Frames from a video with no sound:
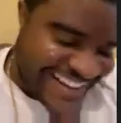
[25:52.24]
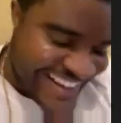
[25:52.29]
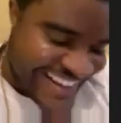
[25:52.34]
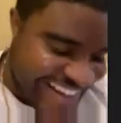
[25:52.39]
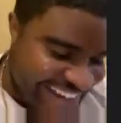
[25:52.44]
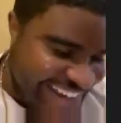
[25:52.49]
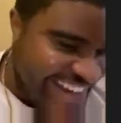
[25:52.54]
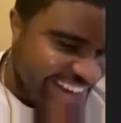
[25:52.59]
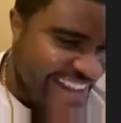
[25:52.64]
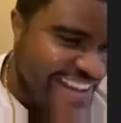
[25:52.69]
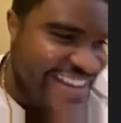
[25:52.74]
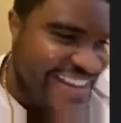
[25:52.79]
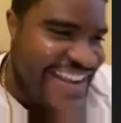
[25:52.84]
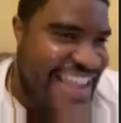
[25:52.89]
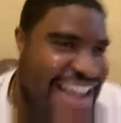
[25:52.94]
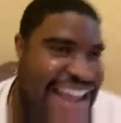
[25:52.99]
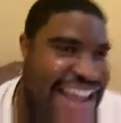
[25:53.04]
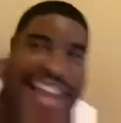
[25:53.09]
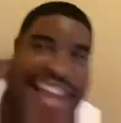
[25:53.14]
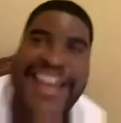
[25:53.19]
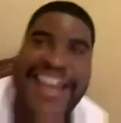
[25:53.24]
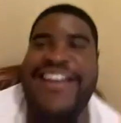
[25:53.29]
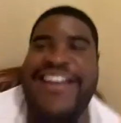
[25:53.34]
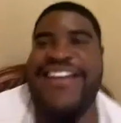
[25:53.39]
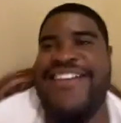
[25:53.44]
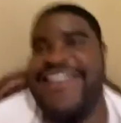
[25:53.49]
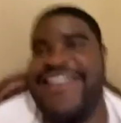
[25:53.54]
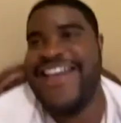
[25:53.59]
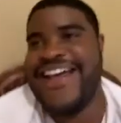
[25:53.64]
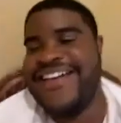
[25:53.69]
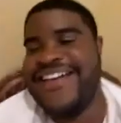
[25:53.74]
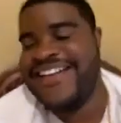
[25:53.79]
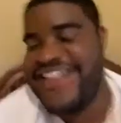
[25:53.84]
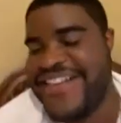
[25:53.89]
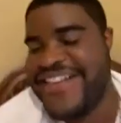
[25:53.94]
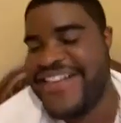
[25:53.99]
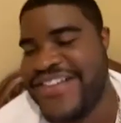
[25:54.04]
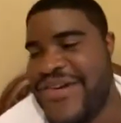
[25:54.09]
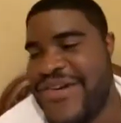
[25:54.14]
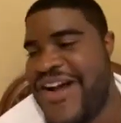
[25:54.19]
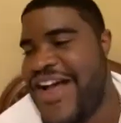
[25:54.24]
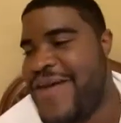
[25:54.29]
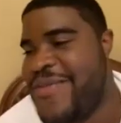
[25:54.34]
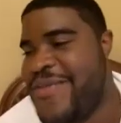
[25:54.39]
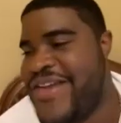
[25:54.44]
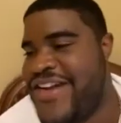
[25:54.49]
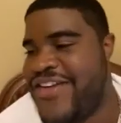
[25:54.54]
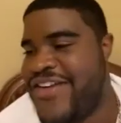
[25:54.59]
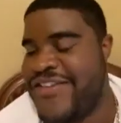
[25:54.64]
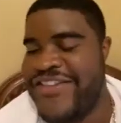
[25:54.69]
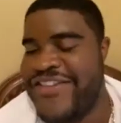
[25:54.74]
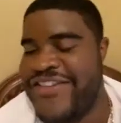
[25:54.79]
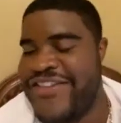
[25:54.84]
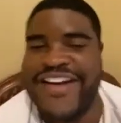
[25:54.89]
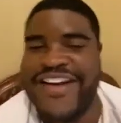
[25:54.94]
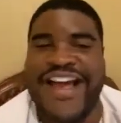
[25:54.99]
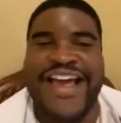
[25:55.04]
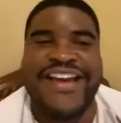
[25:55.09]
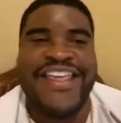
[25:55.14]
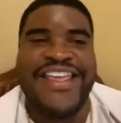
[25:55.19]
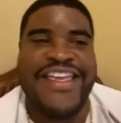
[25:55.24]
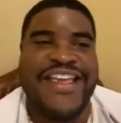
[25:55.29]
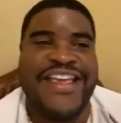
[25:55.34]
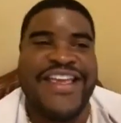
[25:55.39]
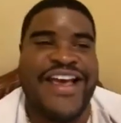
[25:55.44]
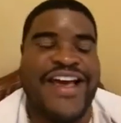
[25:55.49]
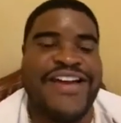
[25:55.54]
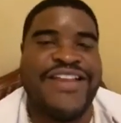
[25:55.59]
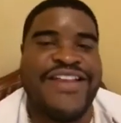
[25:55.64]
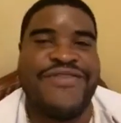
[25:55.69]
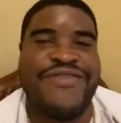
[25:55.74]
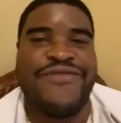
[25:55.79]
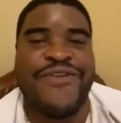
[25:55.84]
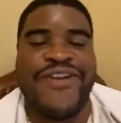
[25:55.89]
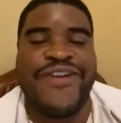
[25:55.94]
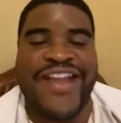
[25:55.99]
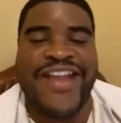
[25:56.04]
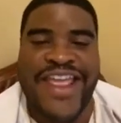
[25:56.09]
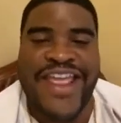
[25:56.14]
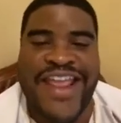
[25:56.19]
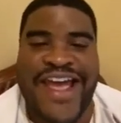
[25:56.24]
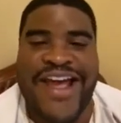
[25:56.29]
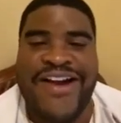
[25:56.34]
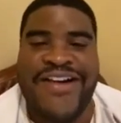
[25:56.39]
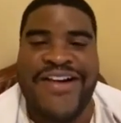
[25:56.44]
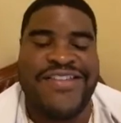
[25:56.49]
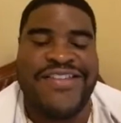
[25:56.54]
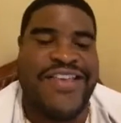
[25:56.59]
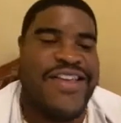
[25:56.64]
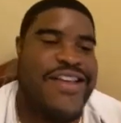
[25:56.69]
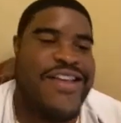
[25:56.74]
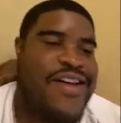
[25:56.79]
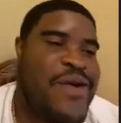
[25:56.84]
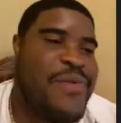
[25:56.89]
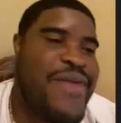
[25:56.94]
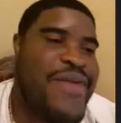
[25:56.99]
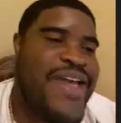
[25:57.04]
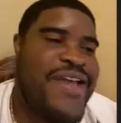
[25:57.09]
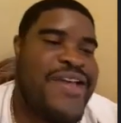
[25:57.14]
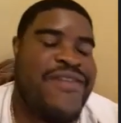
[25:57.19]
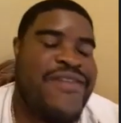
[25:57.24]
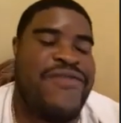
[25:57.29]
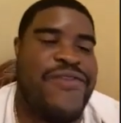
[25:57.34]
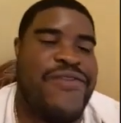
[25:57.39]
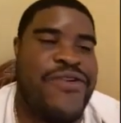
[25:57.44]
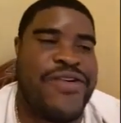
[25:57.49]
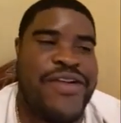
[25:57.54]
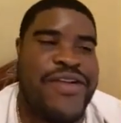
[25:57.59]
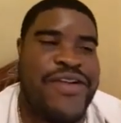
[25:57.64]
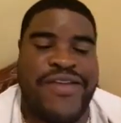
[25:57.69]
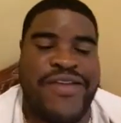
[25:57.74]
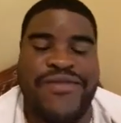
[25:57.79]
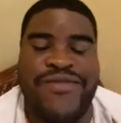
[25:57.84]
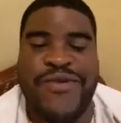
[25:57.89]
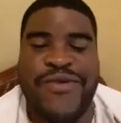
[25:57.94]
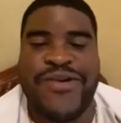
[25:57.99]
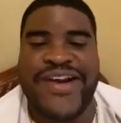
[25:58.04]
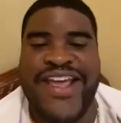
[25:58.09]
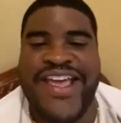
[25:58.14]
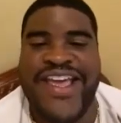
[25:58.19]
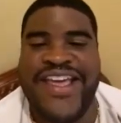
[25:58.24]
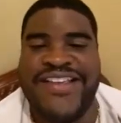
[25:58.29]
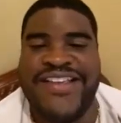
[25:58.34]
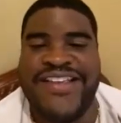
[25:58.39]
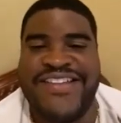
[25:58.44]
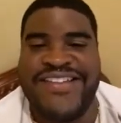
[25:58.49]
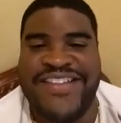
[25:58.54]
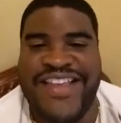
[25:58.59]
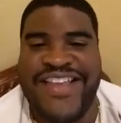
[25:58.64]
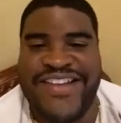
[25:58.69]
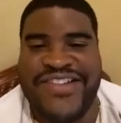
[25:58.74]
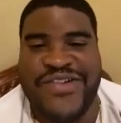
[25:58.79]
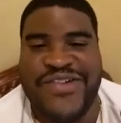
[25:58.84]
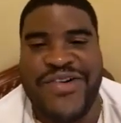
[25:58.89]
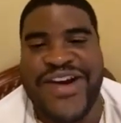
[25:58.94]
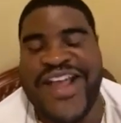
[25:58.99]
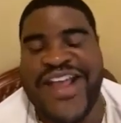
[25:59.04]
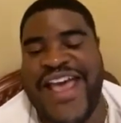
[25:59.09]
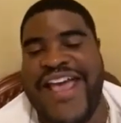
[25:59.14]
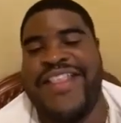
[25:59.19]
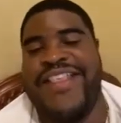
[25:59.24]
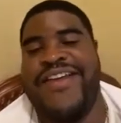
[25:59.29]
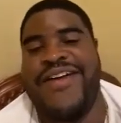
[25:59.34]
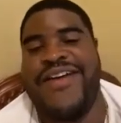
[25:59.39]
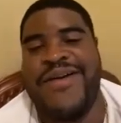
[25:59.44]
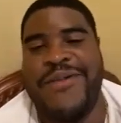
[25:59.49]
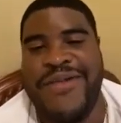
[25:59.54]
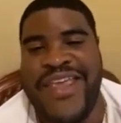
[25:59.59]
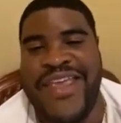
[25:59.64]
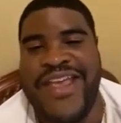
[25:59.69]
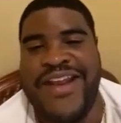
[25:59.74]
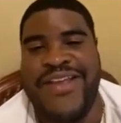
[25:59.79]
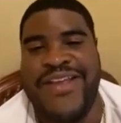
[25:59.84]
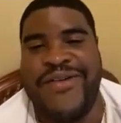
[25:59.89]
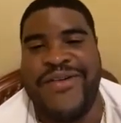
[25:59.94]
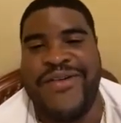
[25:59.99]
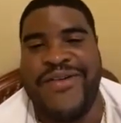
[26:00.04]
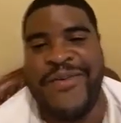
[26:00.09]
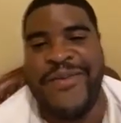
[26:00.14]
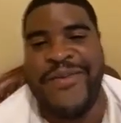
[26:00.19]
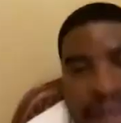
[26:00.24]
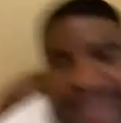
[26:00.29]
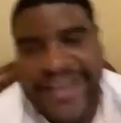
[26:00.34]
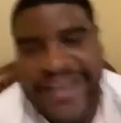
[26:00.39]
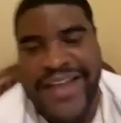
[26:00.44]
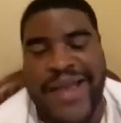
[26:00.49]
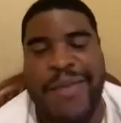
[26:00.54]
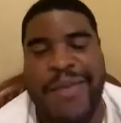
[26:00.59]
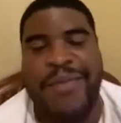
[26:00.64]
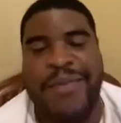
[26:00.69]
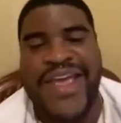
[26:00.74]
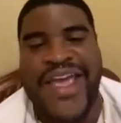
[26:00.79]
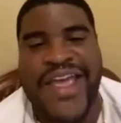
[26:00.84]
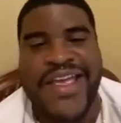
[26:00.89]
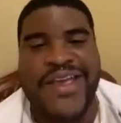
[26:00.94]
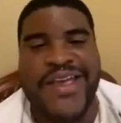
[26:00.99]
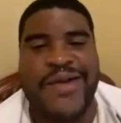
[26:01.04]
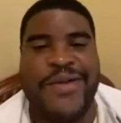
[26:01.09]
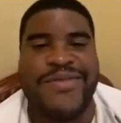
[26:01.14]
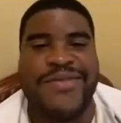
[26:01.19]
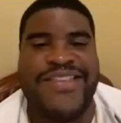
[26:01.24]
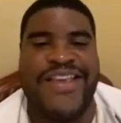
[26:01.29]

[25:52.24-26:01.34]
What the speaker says: then you got Dennis Rodman over here. I need 48 hours. He ain't come back in 4 days. It's like Jordan had to come get him and beg him to